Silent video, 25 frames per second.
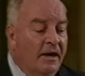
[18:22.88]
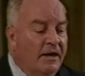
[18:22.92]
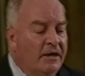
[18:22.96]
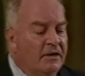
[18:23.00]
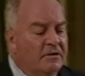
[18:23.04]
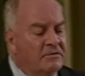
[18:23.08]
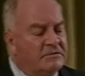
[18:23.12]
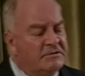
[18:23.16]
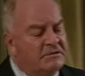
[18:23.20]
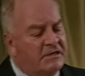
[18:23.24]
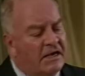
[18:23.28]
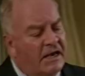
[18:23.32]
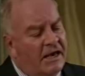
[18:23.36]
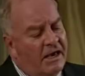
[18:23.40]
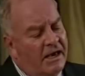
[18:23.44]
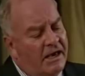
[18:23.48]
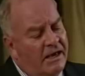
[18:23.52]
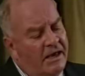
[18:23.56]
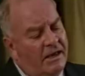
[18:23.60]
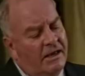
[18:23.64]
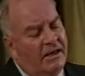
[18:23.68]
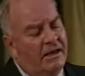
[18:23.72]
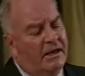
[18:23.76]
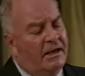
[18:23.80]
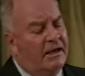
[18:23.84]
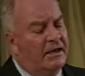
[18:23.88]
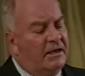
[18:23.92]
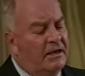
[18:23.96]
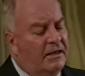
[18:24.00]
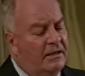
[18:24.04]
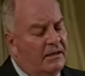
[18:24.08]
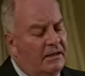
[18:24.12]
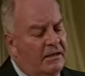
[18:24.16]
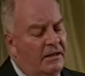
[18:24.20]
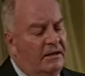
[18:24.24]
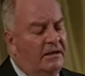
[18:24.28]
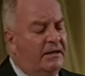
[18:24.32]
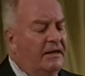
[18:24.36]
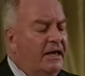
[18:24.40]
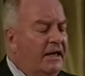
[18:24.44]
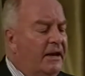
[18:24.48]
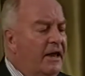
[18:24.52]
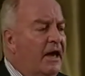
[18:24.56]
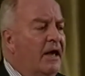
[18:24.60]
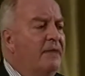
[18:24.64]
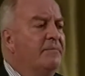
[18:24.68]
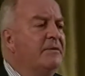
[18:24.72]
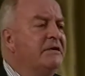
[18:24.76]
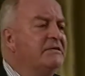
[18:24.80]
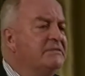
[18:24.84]
You say,
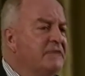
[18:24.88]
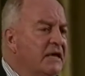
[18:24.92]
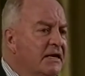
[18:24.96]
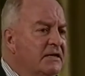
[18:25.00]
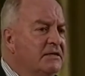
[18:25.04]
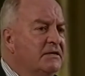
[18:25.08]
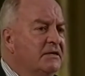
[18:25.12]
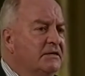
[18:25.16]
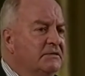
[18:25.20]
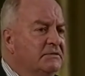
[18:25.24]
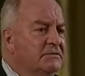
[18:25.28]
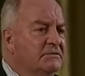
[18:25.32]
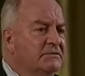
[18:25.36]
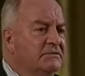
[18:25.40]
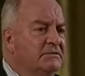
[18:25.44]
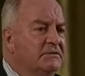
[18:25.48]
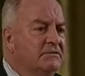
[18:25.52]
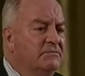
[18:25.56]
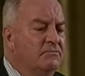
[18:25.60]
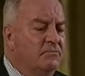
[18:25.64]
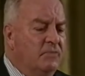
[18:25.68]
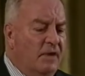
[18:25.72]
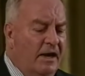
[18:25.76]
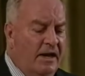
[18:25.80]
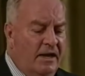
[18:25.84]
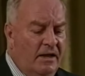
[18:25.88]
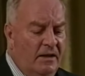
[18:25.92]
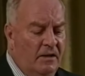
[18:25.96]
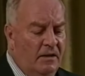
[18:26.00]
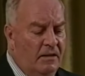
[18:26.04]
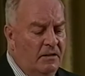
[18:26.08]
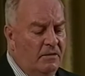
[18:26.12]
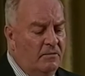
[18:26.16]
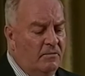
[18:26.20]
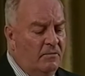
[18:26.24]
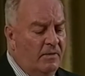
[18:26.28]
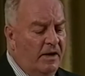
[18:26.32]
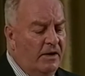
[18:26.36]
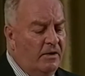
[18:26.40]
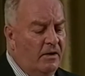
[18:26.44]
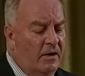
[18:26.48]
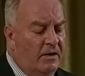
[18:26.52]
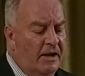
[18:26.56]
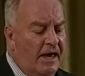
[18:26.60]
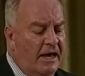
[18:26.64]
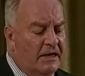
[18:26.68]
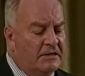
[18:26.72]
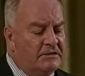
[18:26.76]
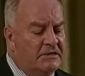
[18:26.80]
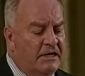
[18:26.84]
can I be sentenced? Well, we're
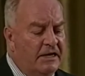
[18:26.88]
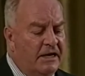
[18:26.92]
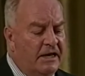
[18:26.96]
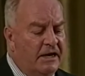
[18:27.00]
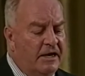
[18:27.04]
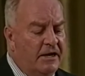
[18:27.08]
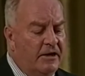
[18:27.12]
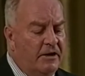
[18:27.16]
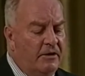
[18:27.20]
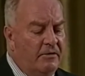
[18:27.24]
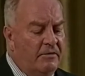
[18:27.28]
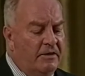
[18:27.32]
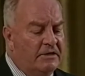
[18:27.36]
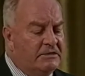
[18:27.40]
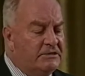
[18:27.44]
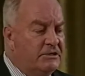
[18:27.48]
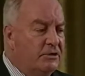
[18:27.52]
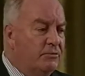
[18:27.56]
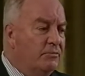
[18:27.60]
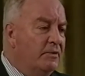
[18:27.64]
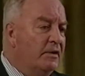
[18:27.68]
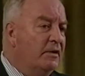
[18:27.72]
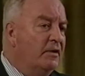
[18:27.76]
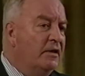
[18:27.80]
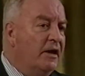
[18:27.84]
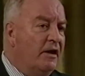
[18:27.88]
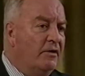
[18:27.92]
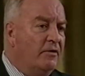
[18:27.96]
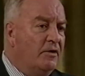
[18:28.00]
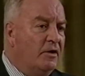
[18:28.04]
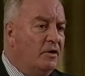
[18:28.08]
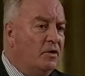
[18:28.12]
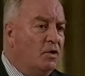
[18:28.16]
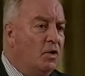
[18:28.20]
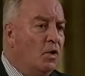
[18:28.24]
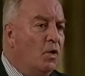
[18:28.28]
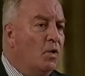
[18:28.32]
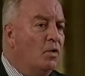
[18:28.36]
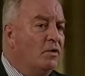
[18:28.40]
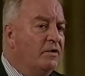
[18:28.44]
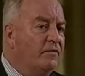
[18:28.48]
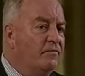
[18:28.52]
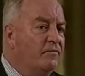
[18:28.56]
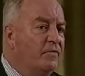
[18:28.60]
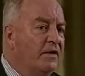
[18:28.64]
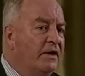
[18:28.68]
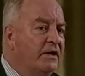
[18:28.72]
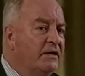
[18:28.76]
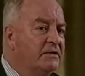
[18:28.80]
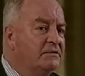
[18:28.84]
not actually going to do this. You will go to court
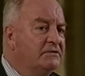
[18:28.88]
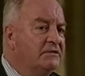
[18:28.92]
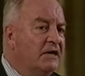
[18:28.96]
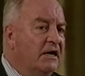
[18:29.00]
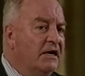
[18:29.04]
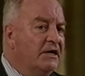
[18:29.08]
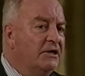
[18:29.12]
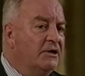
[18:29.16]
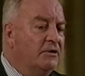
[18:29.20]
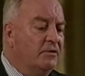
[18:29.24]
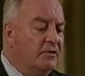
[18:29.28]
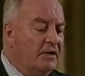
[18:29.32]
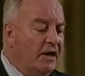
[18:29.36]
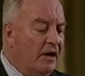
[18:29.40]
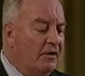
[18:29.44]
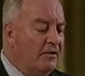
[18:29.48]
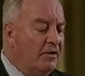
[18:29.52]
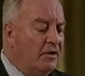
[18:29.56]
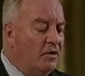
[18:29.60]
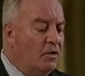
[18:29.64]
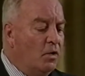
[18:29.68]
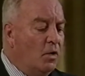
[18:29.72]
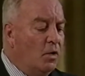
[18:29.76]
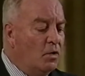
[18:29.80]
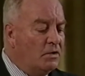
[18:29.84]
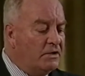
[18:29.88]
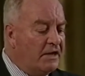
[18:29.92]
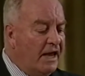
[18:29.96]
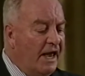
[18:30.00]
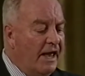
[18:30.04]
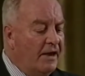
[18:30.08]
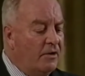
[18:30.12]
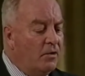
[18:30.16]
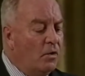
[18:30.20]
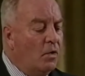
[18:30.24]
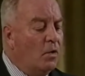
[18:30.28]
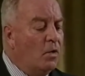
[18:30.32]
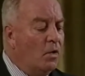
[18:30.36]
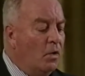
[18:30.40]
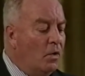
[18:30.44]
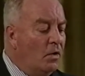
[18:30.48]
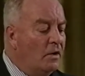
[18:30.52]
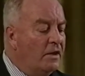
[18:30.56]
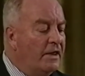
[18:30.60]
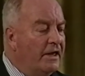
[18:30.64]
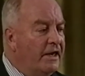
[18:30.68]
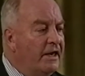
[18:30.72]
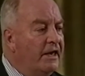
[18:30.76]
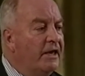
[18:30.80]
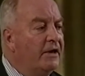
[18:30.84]
if we decide you'll go to court, and
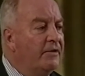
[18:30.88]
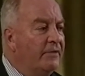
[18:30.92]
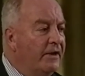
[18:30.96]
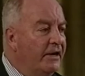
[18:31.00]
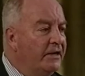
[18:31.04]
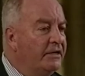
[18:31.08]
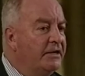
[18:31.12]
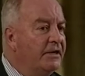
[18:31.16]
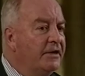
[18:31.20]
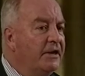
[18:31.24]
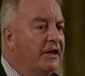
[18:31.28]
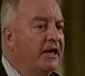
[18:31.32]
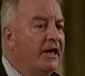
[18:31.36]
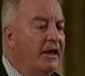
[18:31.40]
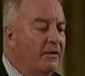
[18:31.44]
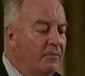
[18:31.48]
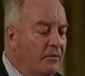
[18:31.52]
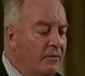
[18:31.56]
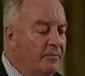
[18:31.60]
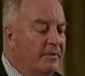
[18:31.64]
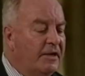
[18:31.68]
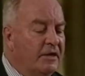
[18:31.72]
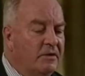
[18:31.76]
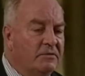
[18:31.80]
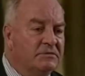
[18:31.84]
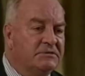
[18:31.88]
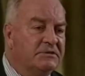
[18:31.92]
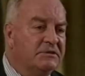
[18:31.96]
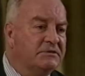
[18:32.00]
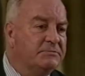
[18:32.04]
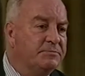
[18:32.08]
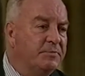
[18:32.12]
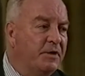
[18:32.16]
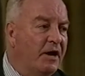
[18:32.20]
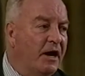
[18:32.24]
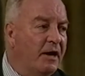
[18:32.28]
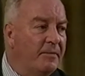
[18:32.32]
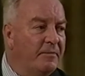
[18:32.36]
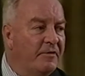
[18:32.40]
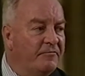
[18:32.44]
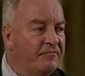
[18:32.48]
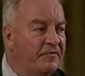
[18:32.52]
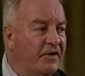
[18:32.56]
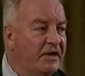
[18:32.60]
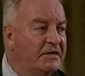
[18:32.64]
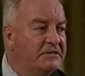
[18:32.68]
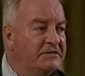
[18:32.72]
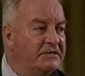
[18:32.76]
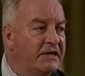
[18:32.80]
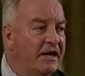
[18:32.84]
all the hearing today will be used as prima
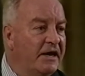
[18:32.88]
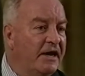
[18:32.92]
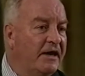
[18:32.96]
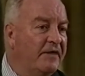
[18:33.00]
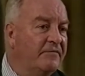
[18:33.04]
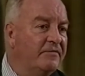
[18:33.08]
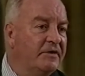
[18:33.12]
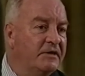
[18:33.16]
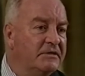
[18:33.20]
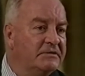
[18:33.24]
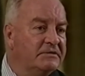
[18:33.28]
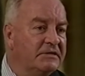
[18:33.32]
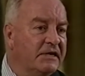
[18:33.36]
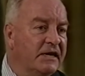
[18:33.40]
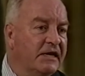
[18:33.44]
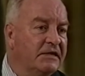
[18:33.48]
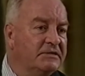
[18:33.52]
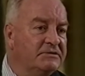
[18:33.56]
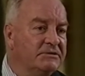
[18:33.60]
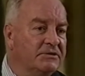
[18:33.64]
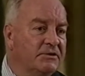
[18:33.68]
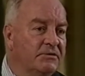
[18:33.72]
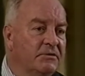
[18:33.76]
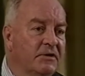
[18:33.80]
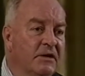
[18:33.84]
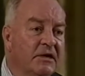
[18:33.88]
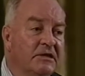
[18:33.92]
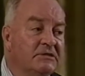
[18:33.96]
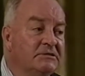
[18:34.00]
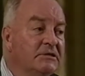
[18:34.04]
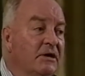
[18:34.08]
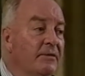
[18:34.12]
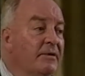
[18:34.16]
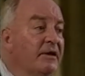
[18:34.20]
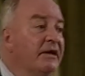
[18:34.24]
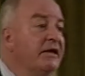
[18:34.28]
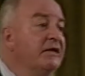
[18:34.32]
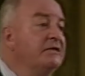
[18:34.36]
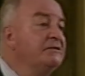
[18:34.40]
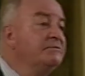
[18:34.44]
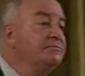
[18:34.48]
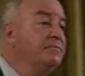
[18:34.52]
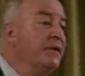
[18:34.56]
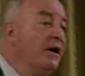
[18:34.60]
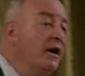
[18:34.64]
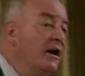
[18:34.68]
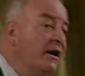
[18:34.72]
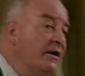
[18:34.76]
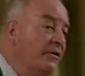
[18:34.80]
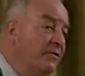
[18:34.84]
facie evidence against you. So it is
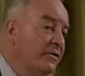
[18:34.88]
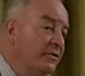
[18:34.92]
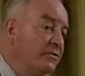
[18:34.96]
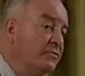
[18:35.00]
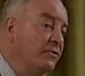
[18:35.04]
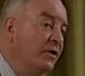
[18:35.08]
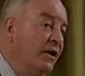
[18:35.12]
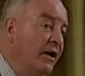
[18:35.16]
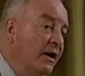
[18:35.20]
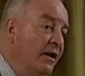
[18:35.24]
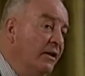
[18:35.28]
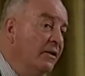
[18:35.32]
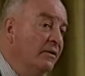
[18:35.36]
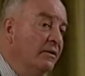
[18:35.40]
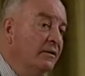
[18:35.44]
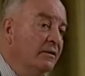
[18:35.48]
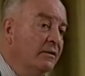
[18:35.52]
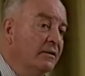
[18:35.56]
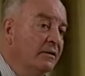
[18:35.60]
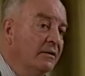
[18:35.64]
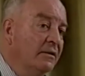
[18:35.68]
part of the trial.